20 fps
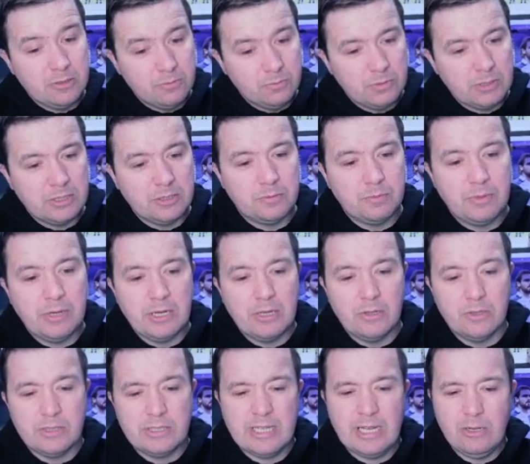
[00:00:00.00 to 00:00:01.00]
which is pretty
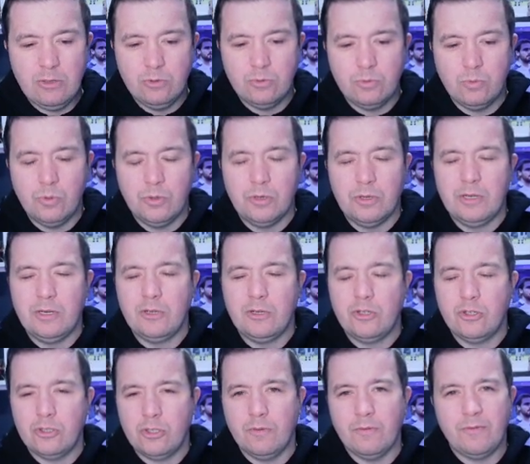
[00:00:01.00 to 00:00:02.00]
good. Tackles won
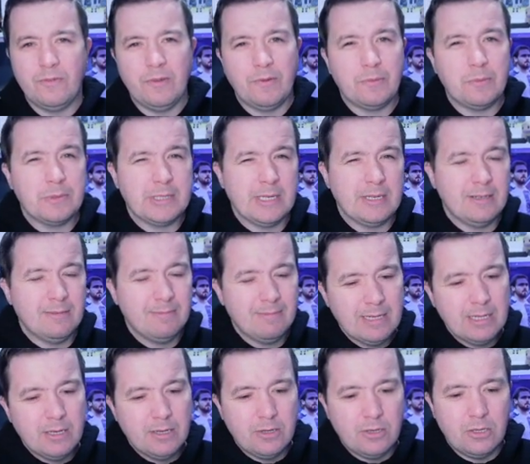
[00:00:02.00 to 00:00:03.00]
just over fifty percent.
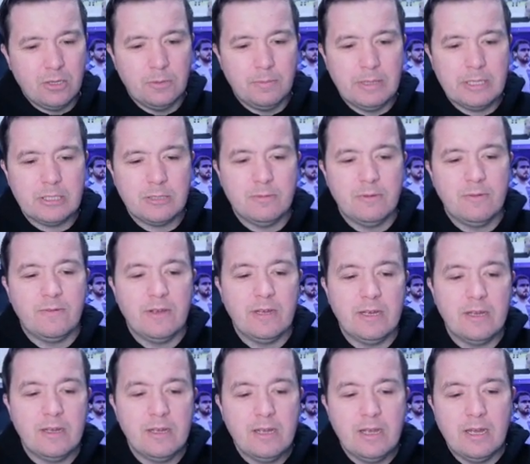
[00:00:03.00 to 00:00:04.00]
Not the best to be fair,
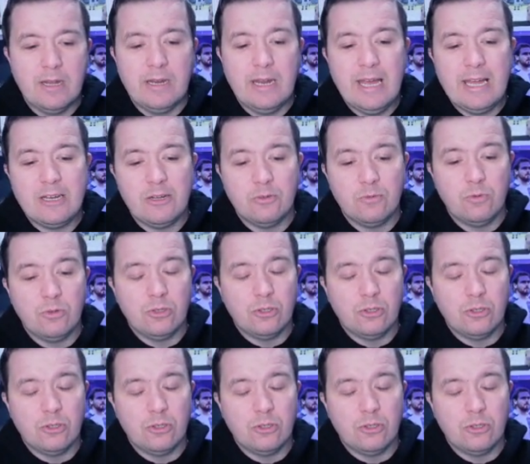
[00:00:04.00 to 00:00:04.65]
and Edders won